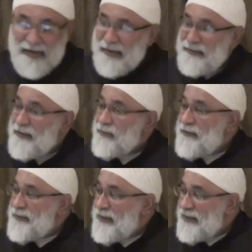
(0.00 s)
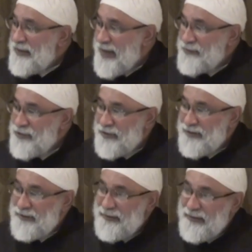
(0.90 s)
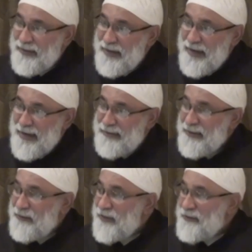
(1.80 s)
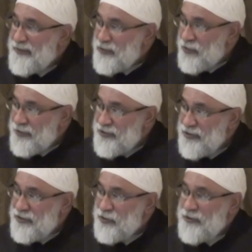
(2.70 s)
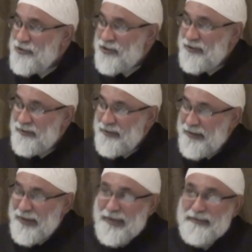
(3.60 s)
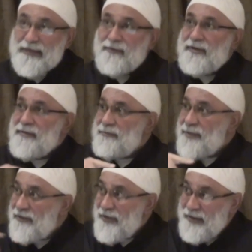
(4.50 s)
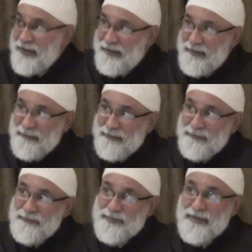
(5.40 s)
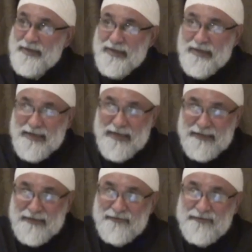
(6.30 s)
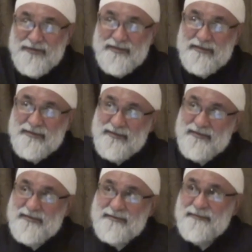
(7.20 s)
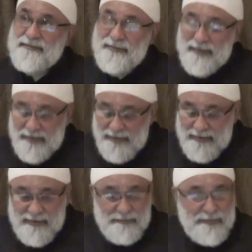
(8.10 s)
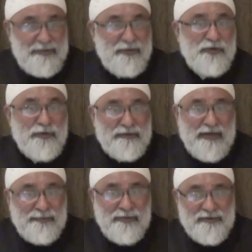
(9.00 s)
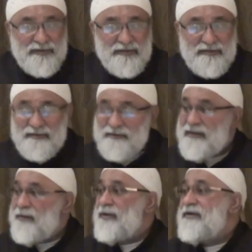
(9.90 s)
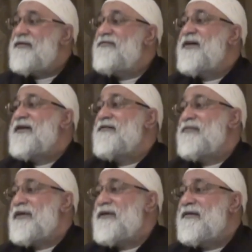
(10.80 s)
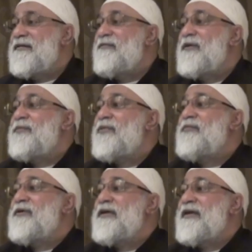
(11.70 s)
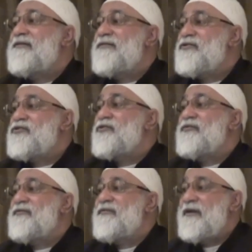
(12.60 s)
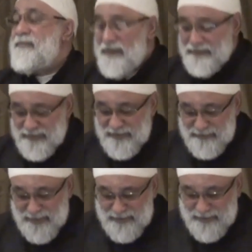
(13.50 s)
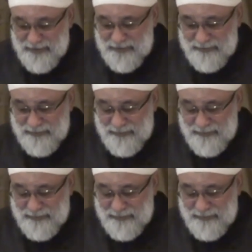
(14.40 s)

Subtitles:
and they will be captured, and they will be tortured, and they will be paraded in different cities. But during that process, they will defend me. They will propagate the truth about this message.